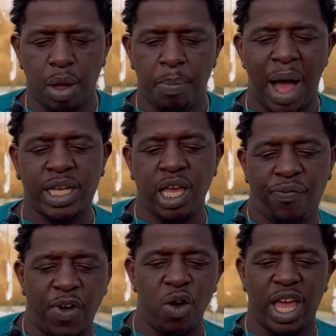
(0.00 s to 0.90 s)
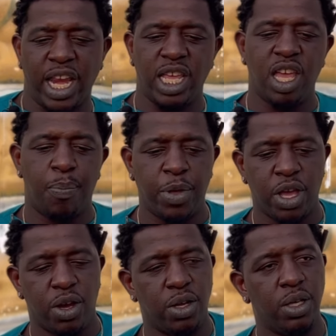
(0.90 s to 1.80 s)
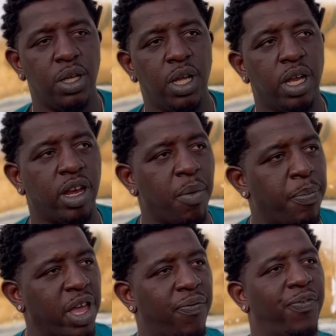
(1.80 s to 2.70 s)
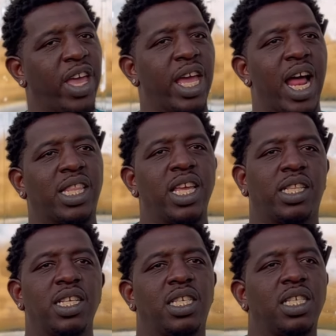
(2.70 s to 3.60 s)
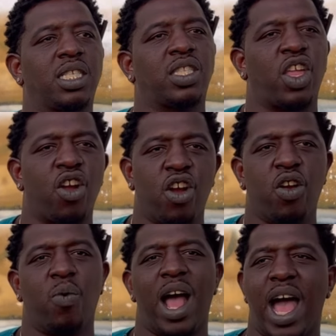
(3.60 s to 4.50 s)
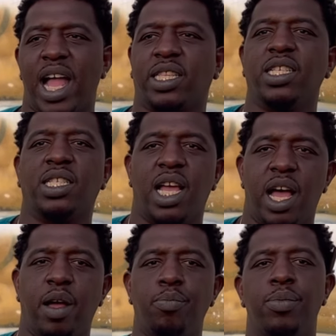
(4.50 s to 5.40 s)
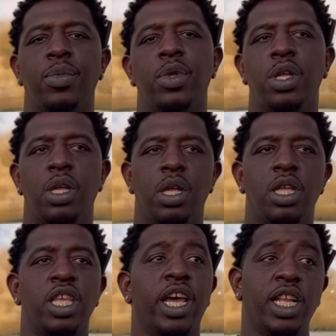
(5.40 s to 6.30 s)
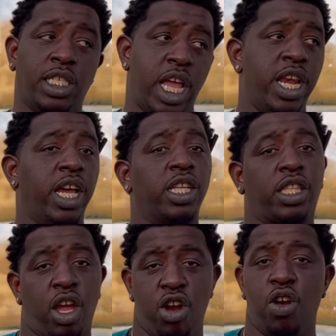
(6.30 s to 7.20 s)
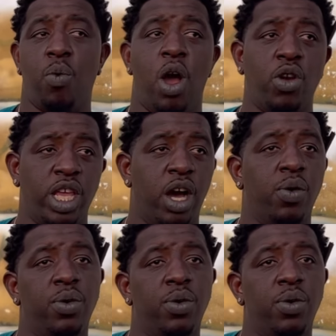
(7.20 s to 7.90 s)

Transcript: my kinfolk Eddie Hemphill and being fed. I think this is third ride this time. Yeah, this that nigga third rodeo.